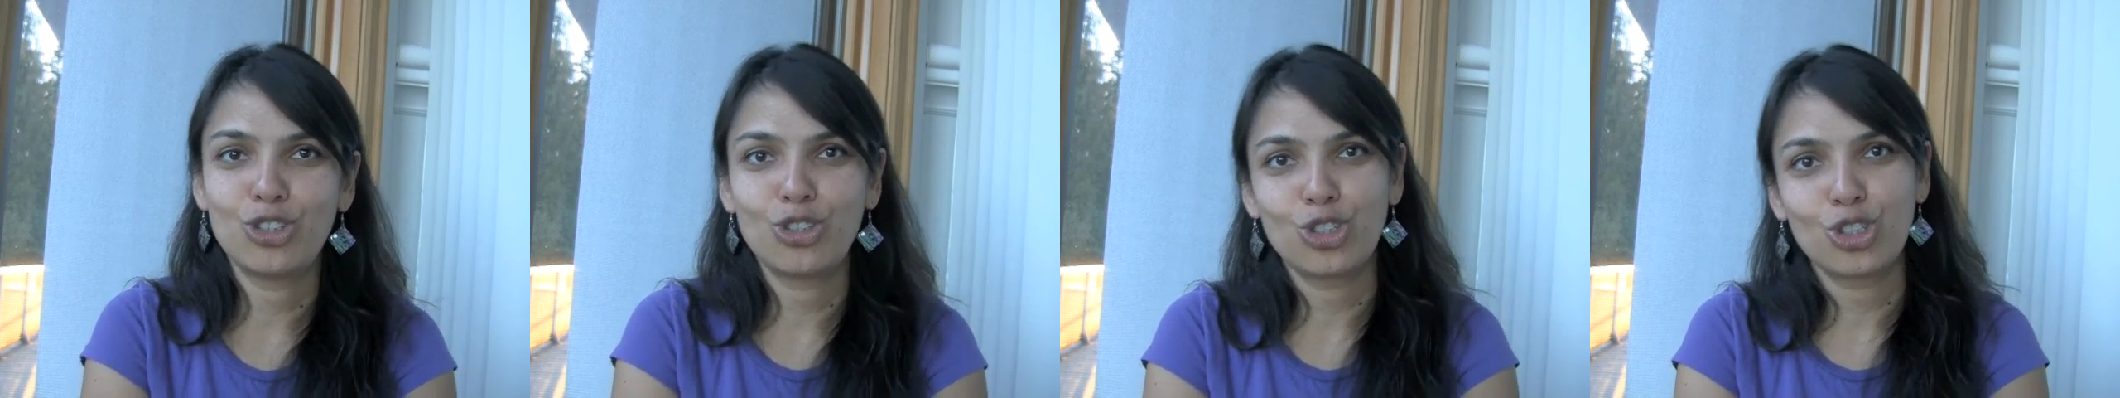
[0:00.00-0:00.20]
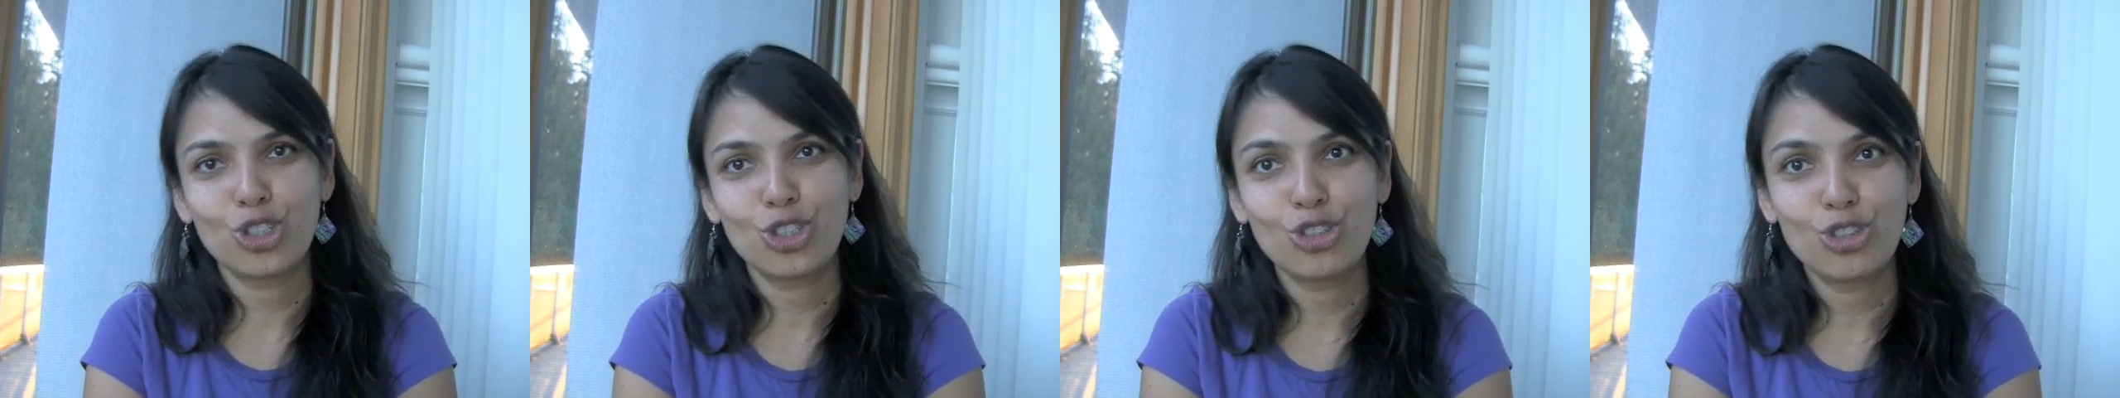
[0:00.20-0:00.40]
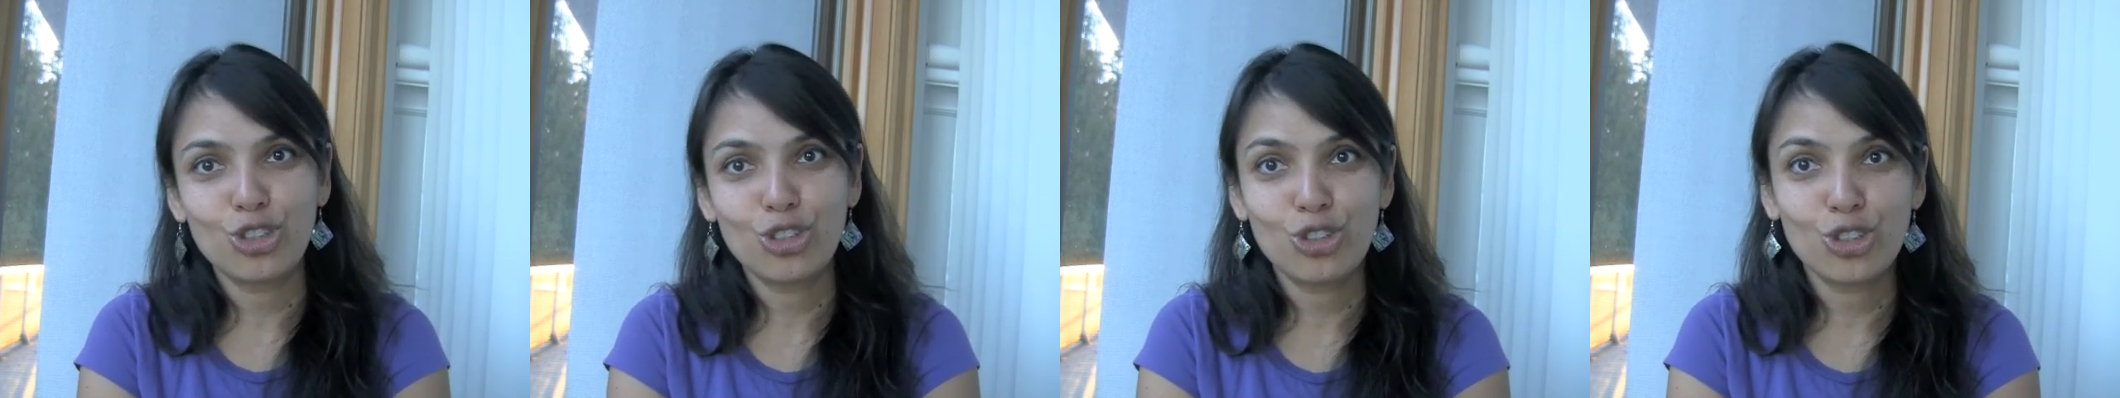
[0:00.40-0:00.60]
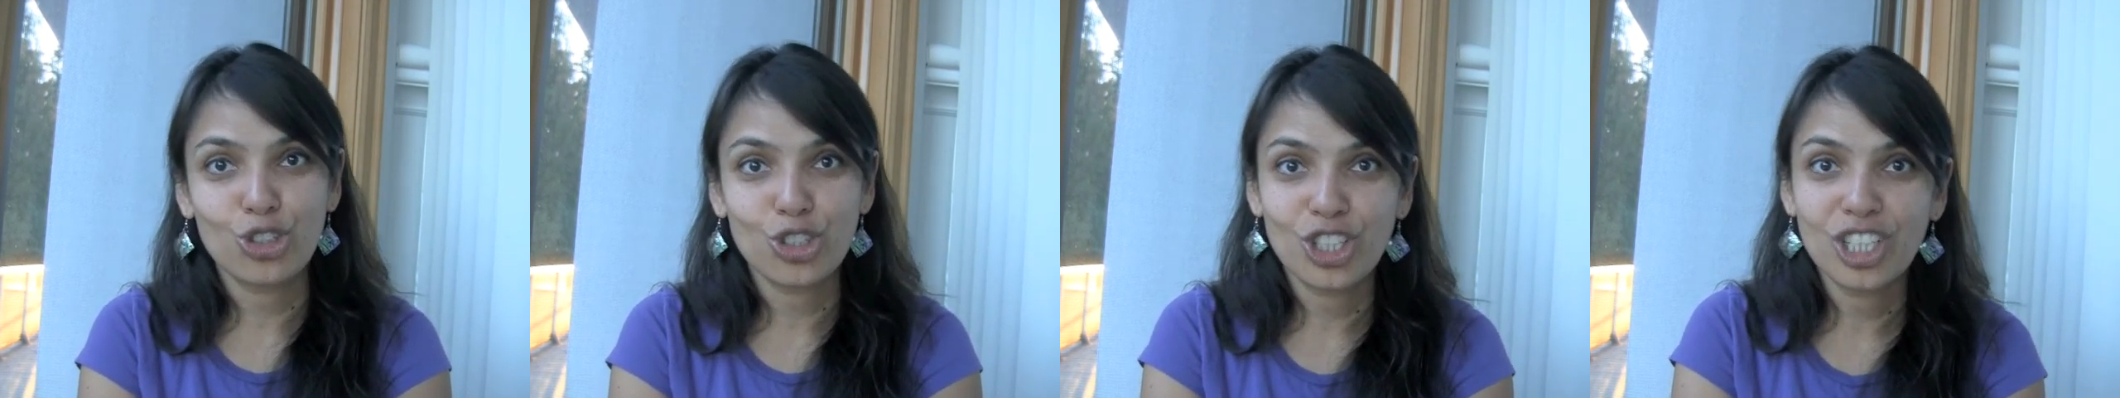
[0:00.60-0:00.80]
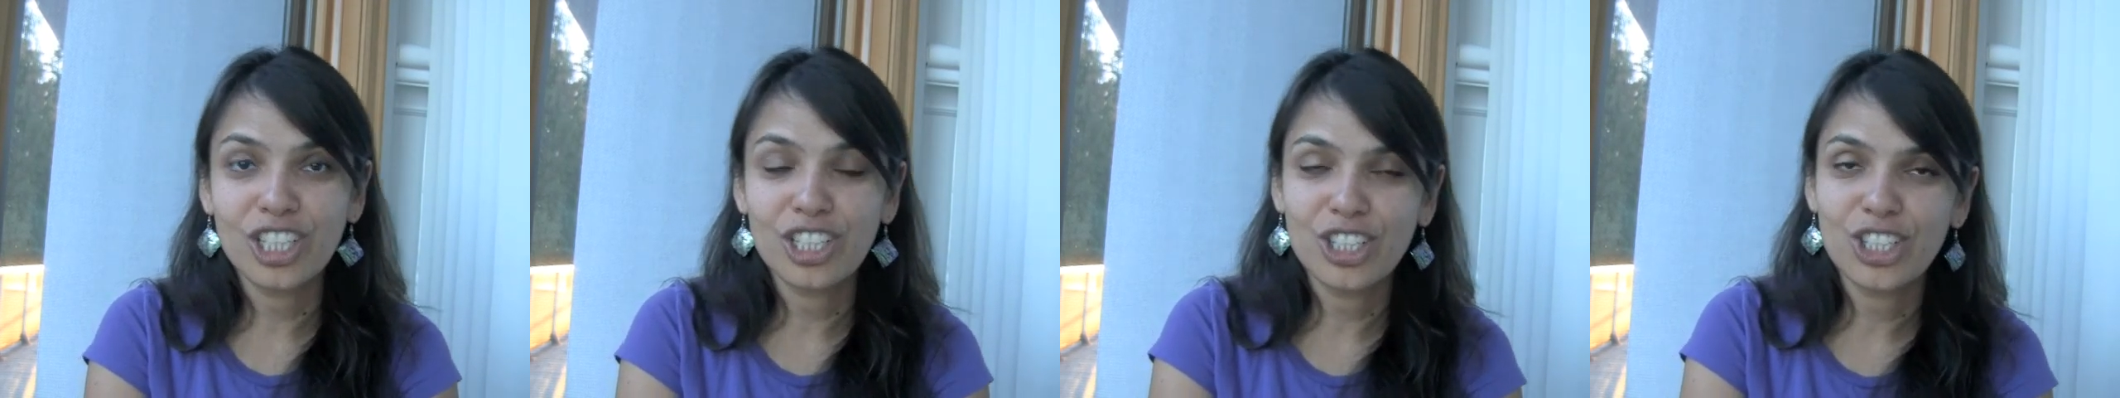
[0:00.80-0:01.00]
you should do,
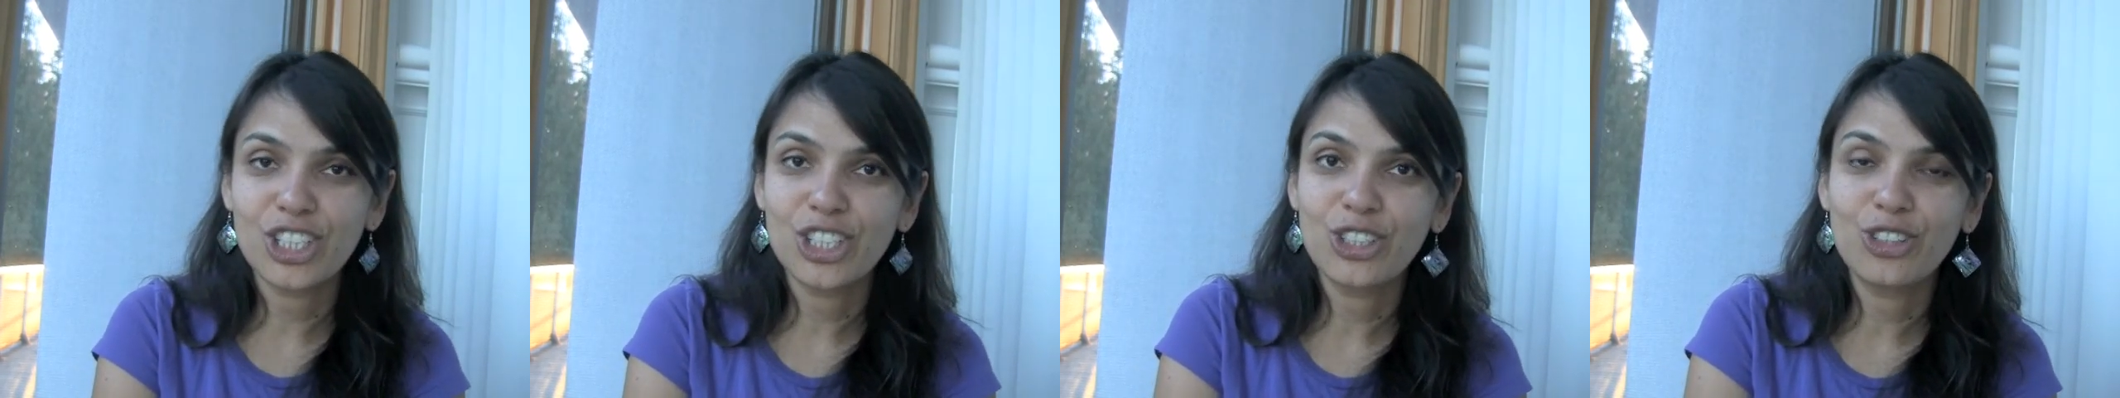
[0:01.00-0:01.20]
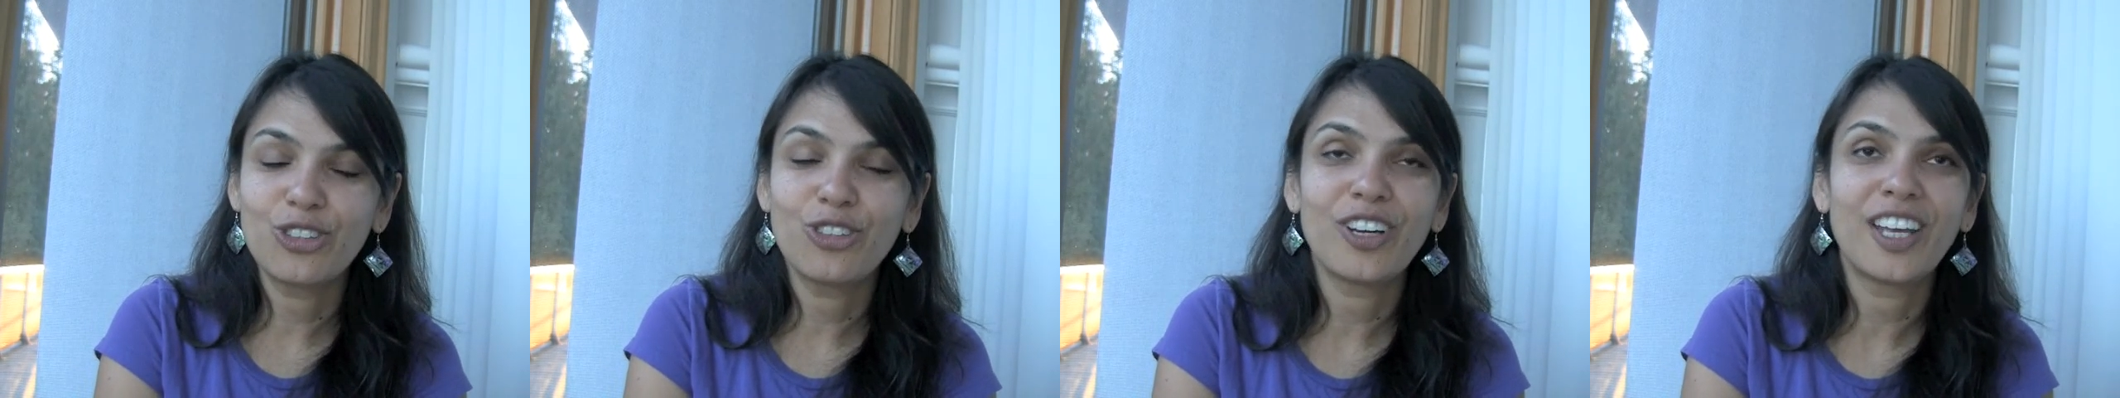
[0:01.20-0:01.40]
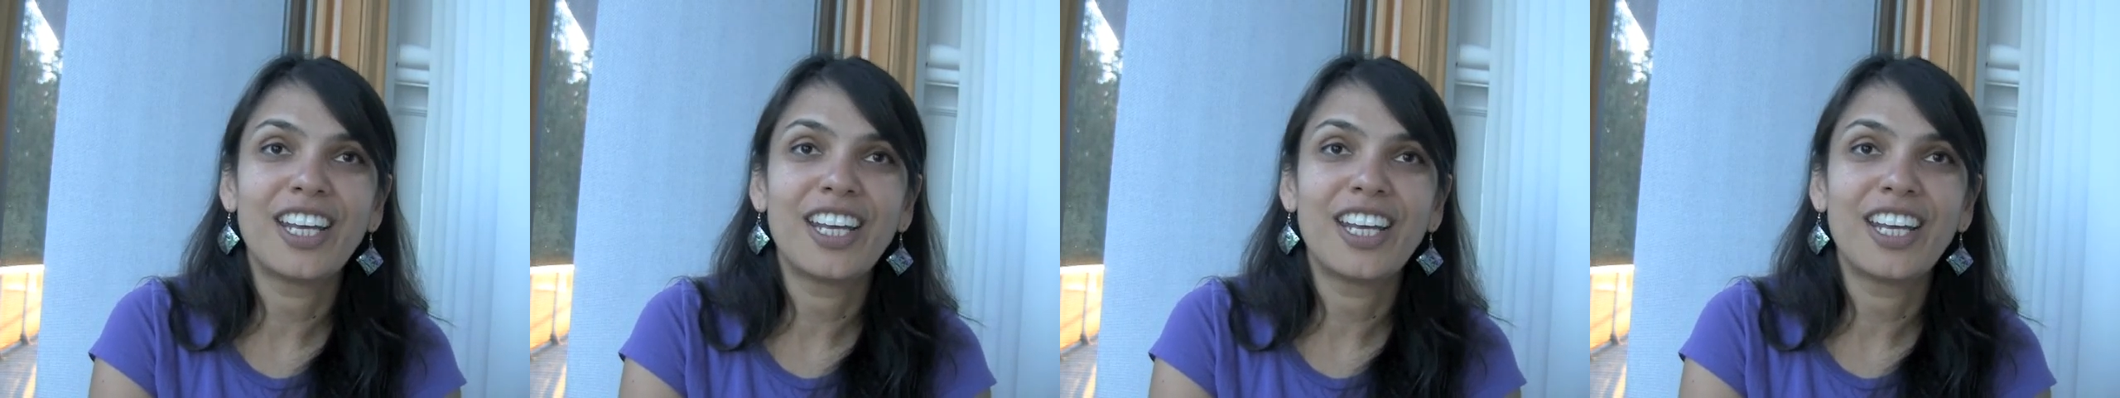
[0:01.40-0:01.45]
shouldn't do.